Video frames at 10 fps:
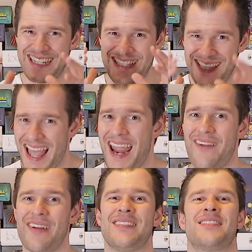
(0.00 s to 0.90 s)
is
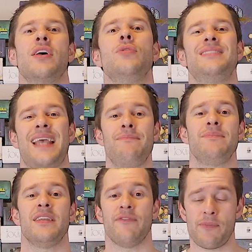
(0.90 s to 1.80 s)
there. It's so
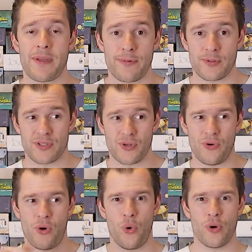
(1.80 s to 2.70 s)
tempting for people to
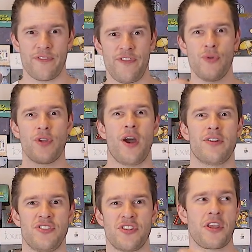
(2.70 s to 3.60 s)
sort of hoard a few
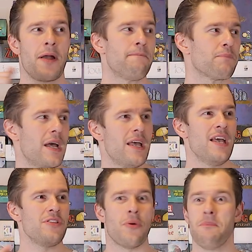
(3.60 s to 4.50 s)
cards and just go,
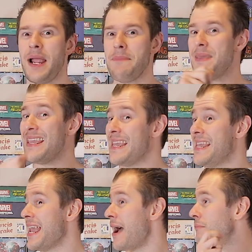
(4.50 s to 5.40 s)
don't mind
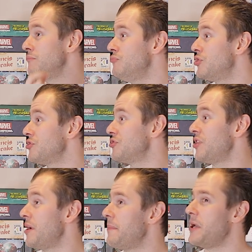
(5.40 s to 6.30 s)
me, I'm just
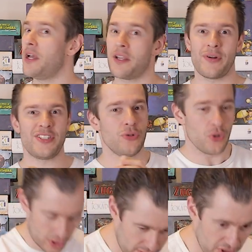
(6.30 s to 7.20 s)
going to New
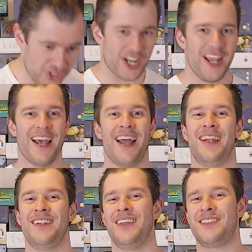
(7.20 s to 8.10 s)
York.
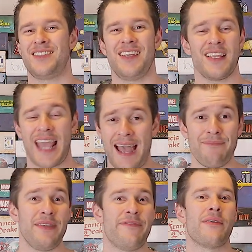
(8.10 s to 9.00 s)
And it
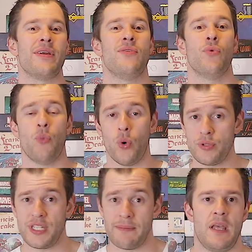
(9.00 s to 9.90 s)
can be very
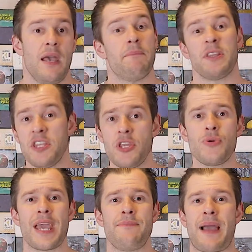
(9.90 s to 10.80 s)
rewarding. But the
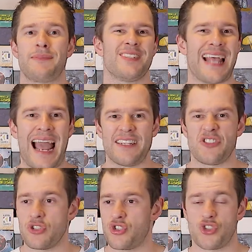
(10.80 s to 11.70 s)
UK map just
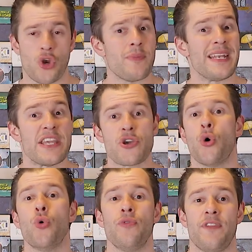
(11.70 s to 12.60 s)
adds so many
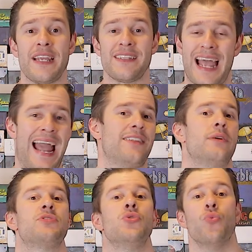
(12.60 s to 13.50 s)
cool things that add
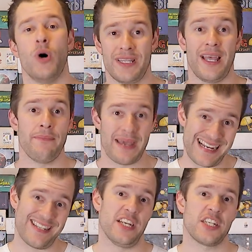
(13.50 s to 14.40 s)
up to one
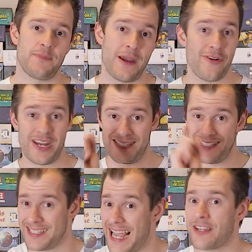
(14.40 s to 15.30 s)
amazing experience.
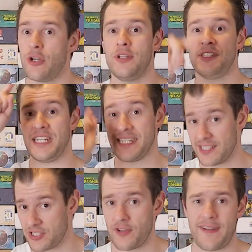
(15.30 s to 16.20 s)
The technologies,
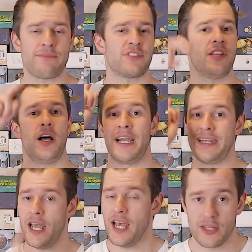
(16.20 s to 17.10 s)
the Southampton
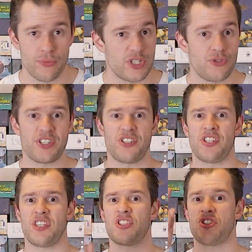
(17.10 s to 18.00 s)
line, the
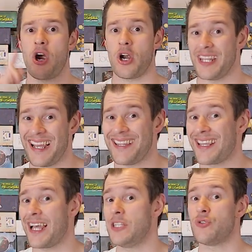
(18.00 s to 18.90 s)
restrictions at the start, the
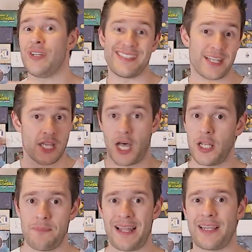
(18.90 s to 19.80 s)
other countries, the
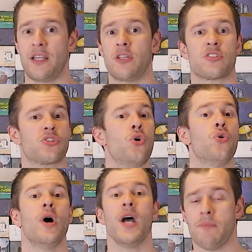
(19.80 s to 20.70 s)
colour palette looks
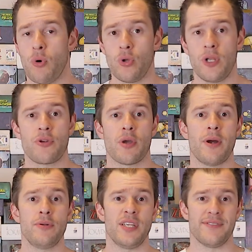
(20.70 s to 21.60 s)
cool, more
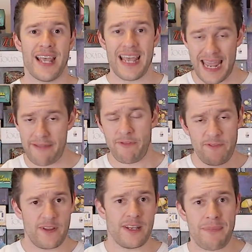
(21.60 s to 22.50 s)
locomotives.
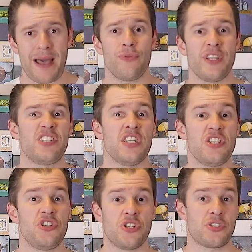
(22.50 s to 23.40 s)
Everything about this
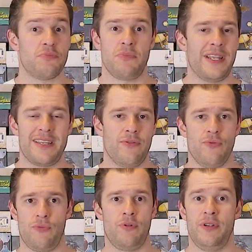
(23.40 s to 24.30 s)
is just, like,
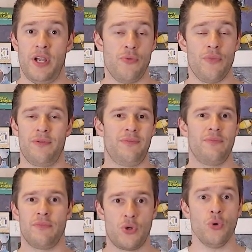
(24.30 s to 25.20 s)
you know,
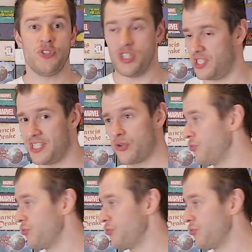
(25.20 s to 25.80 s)
gorgeous. It's